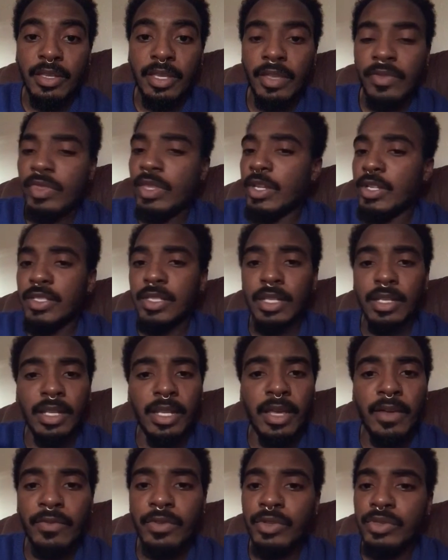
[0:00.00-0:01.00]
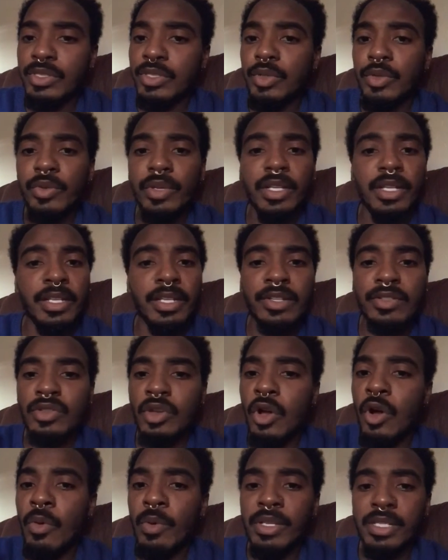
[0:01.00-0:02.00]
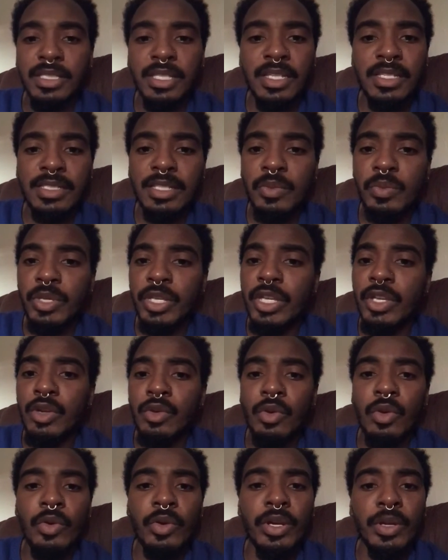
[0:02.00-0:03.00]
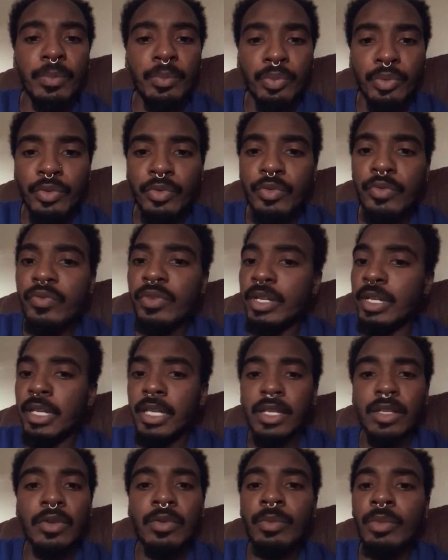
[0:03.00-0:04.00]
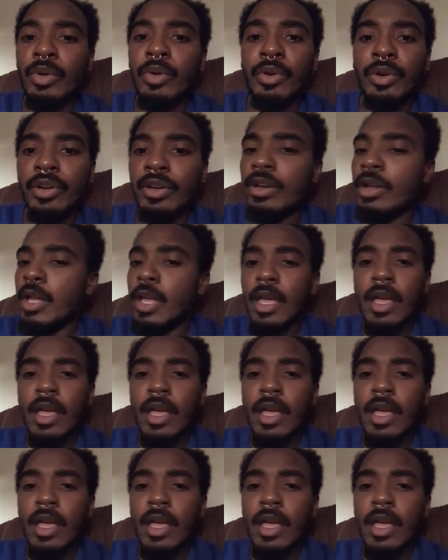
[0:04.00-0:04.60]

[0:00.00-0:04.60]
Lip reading: And there's levels to it, and there's always things that we can grow and improve and heal more.